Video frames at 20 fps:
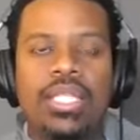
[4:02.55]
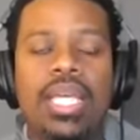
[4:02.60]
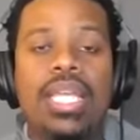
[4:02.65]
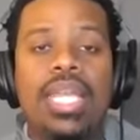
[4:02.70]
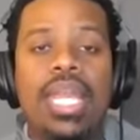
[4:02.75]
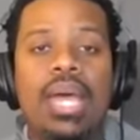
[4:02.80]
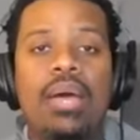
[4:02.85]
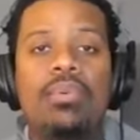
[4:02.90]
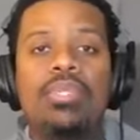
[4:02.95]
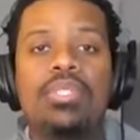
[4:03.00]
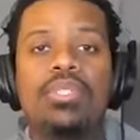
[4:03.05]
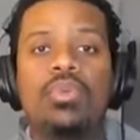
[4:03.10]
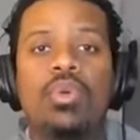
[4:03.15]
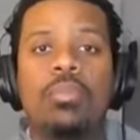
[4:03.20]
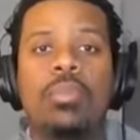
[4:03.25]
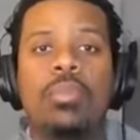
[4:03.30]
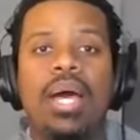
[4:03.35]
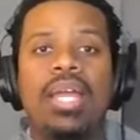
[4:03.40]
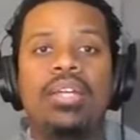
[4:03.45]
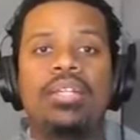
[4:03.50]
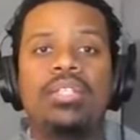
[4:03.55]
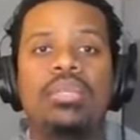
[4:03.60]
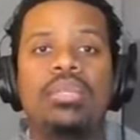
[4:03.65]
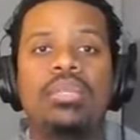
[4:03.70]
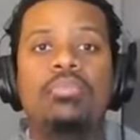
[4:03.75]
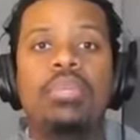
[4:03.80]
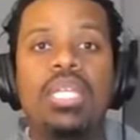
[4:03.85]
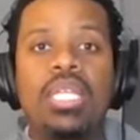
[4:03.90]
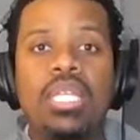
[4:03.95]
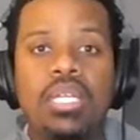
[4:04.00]
And that was a reminder to
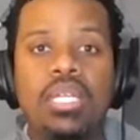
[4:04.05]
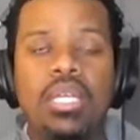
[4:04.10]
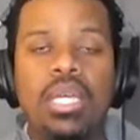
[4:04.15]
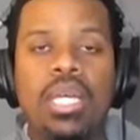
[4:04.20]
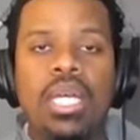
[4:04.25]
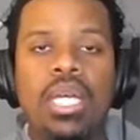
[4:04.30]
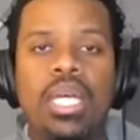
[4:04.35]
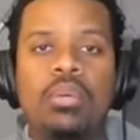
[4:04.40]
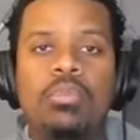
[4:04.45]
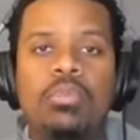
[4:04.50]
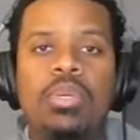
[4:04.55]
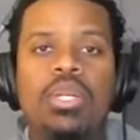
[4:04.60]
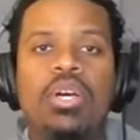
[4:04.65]
me, but